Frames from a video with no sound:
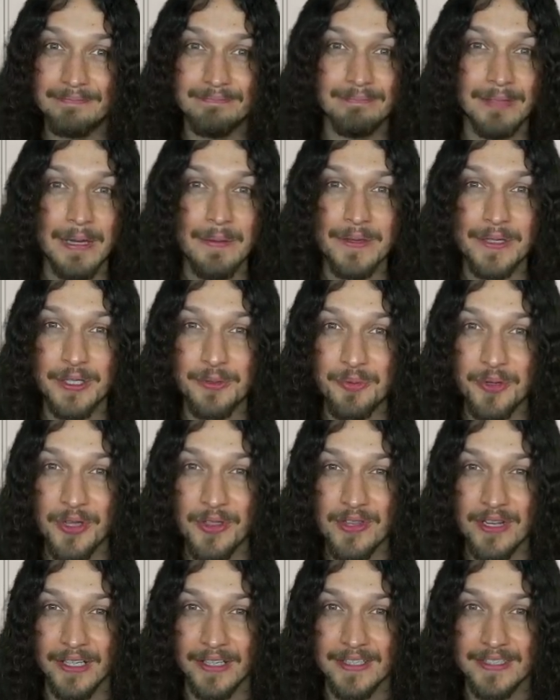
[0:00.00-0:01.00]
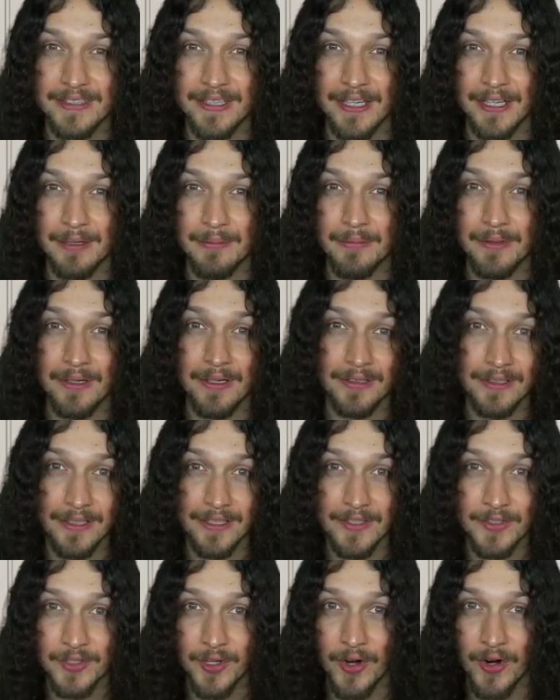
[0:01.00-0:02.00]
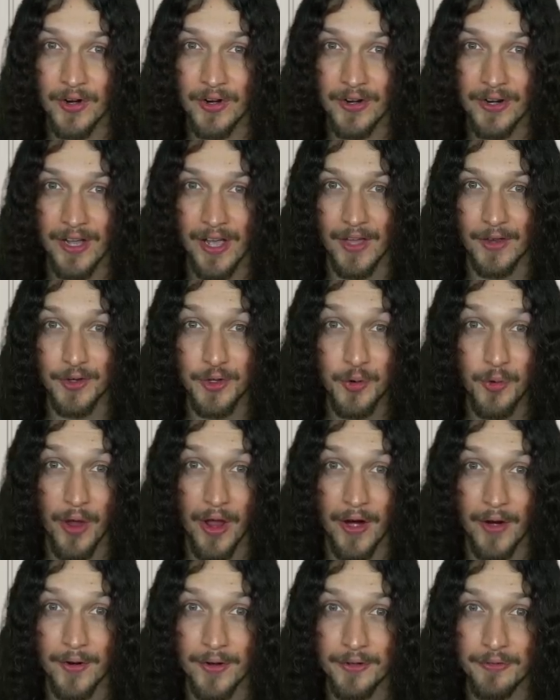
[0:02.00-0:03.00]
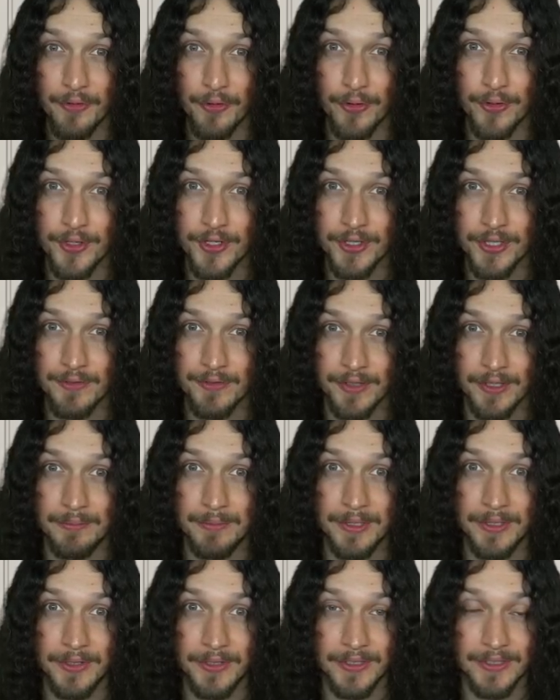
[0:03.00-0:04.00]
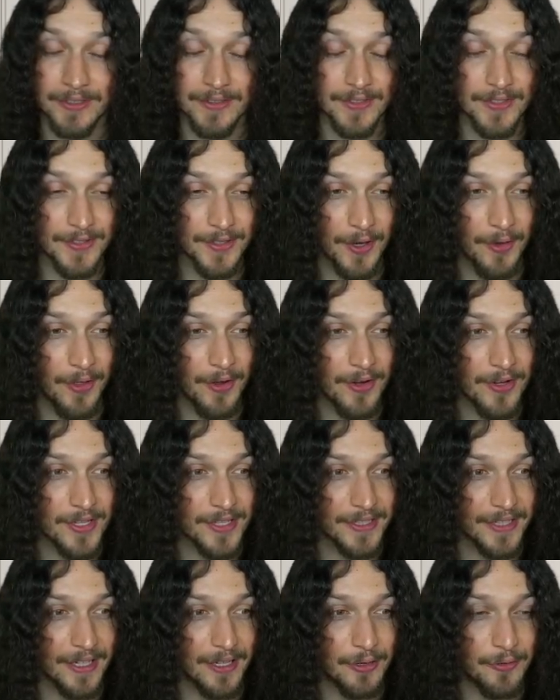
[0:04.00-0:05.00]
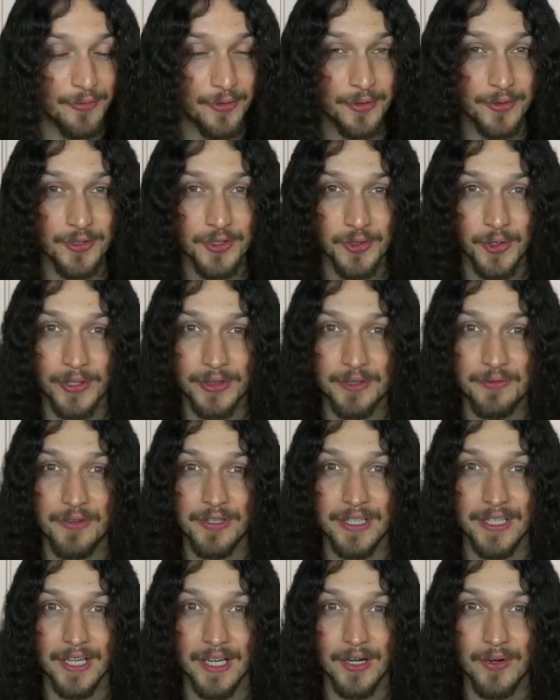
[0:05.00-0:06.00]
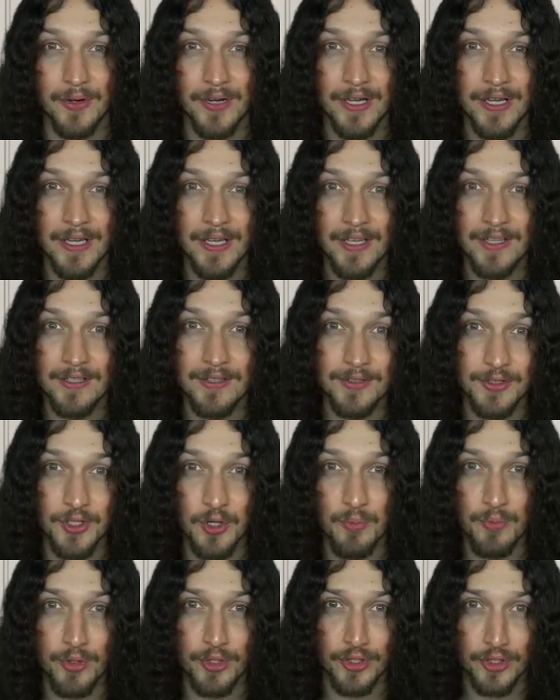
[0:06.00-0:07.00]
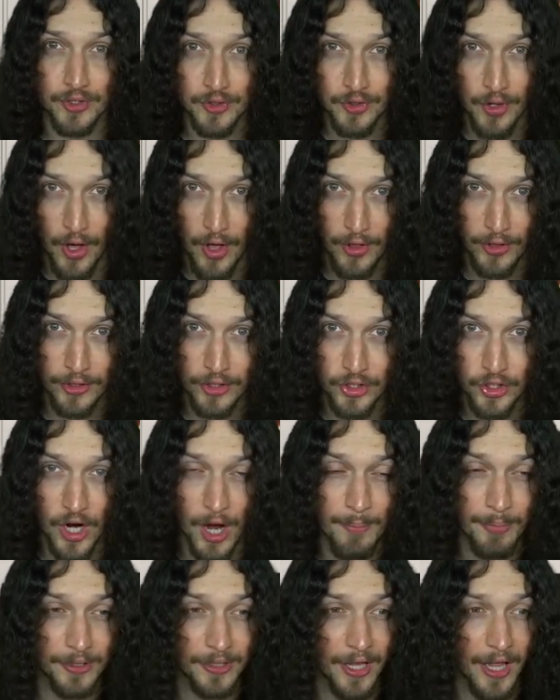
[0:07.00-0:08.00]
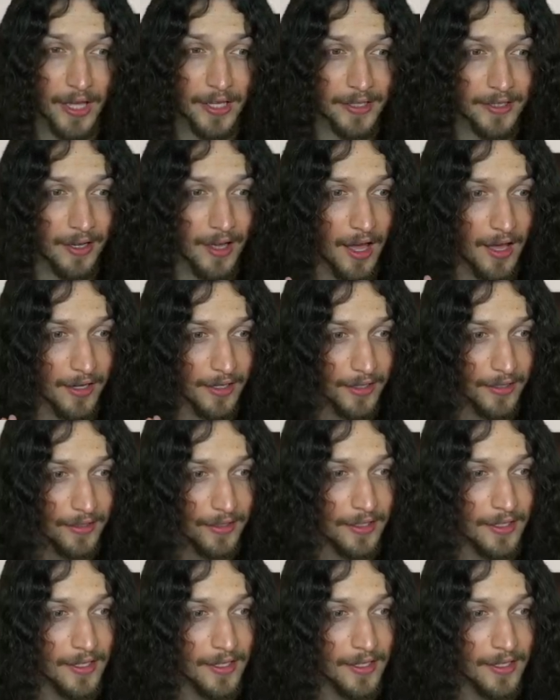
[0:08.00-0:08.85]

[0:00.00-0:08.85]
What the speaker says: Maybe he'll be in the next game. He's our new era version of Chameleon. So there you go. If you enjoyed the video, do me a solid, drop a like on it.